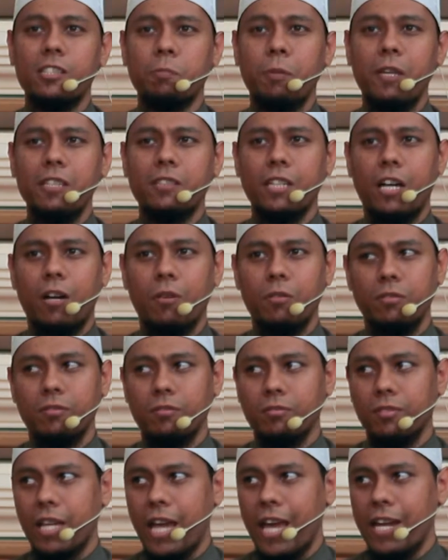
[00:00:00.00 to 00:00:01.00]
spits
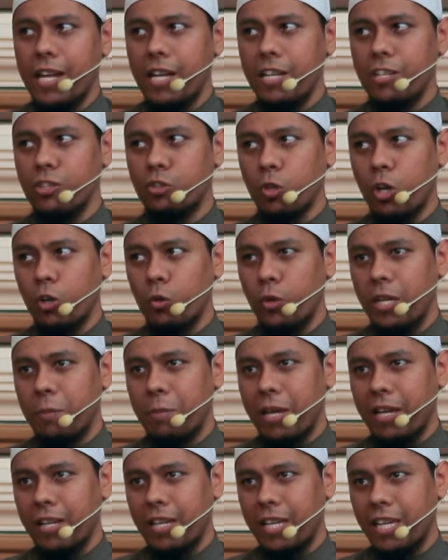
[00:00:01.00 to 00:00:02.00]
out and then he swallow
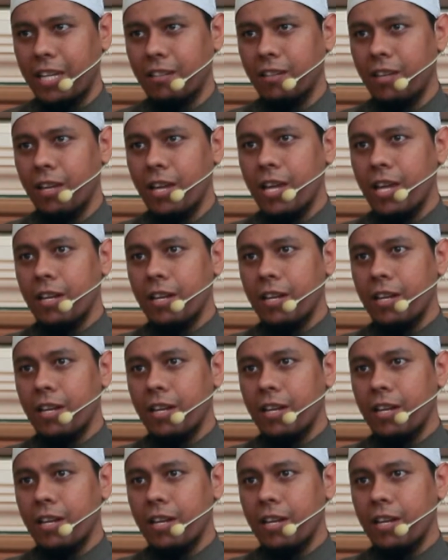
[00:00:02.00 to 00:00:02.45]
it back again.